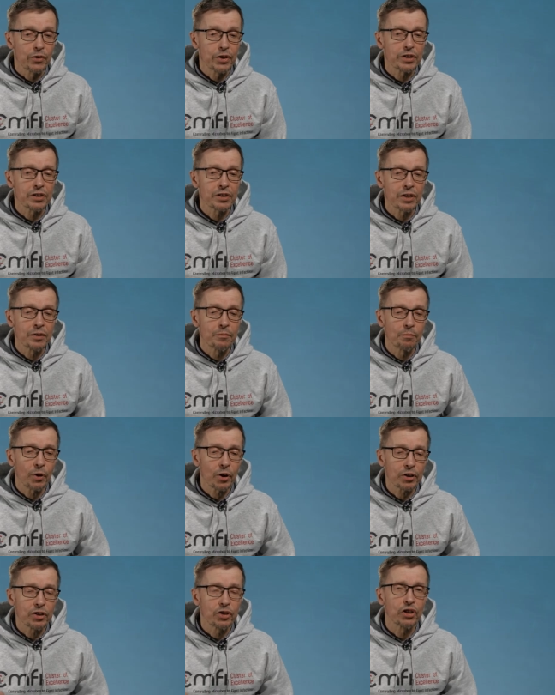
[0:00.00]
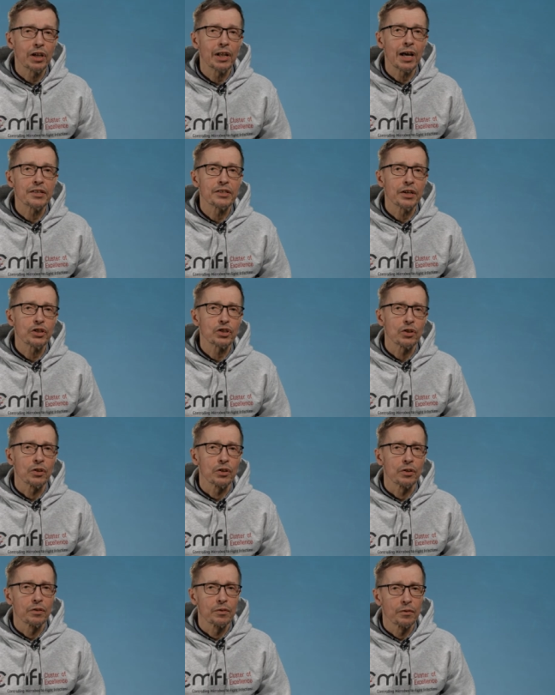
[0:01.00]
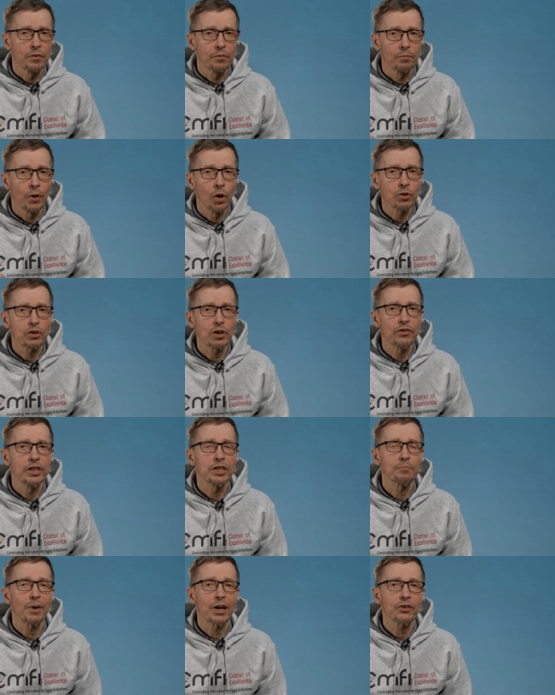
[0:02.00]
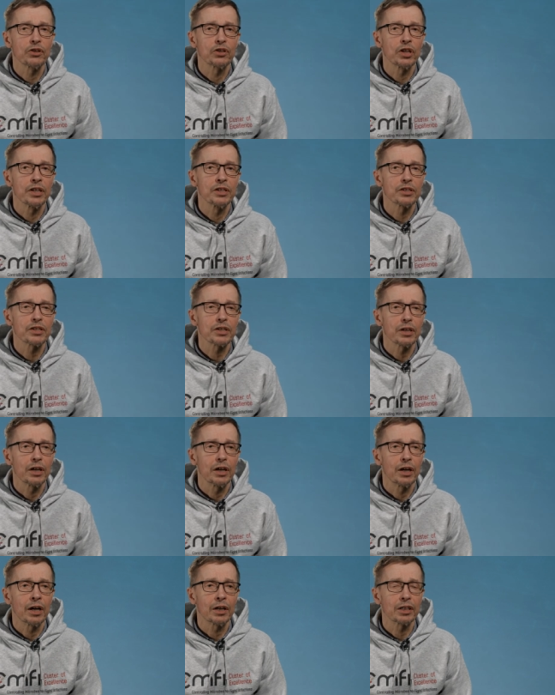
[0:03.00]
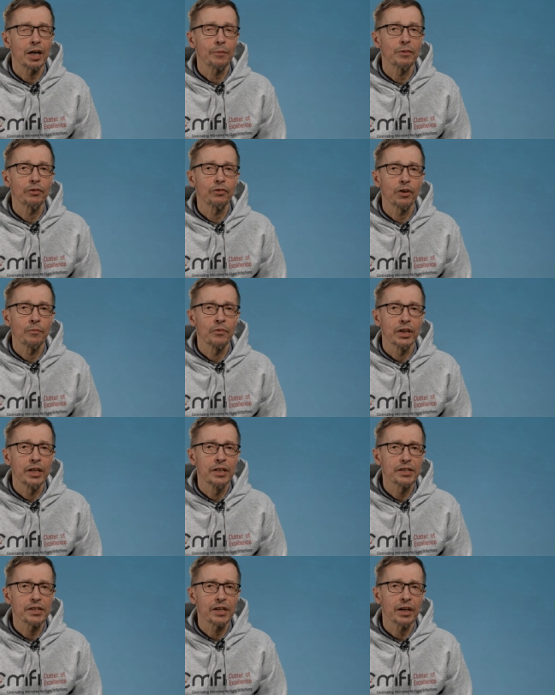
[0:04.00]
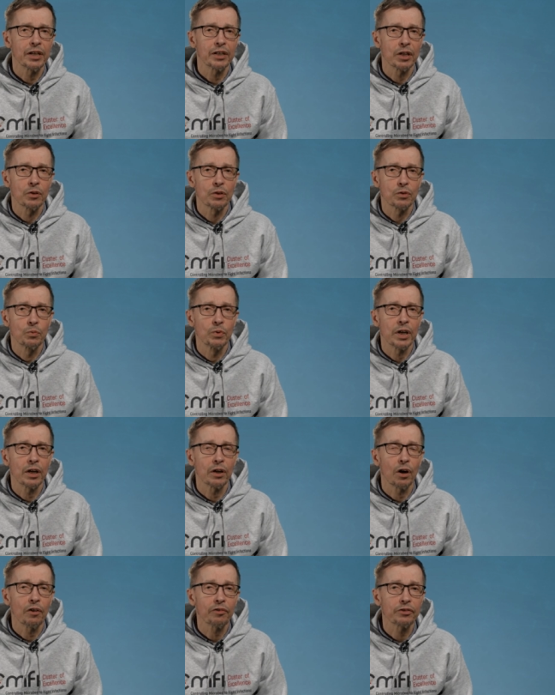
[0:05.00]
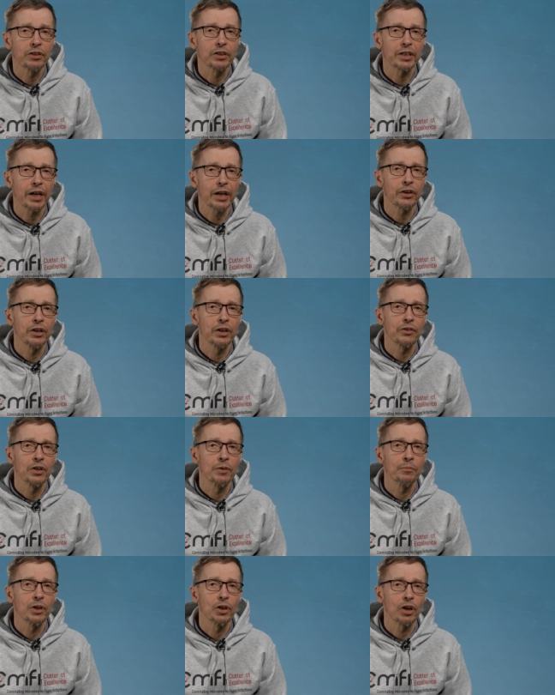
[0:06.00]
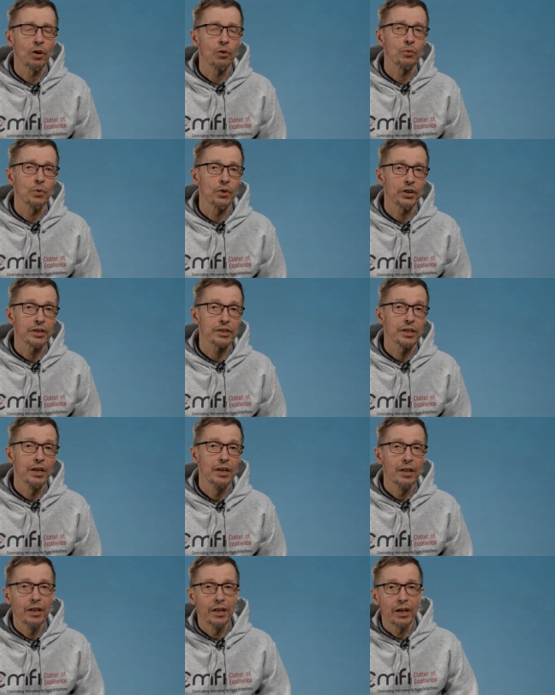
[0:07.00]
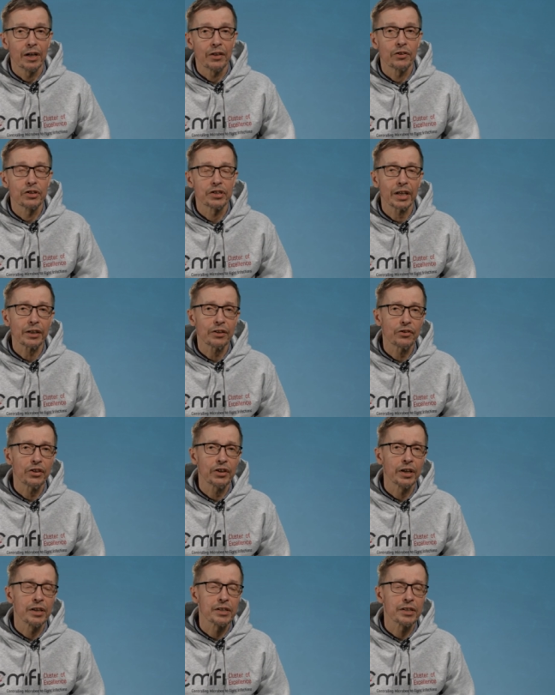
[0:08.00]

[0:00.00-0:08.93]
this is an important realization. Most of these pathogens are coming from the inside and we are often carrying them around with us. And the second thing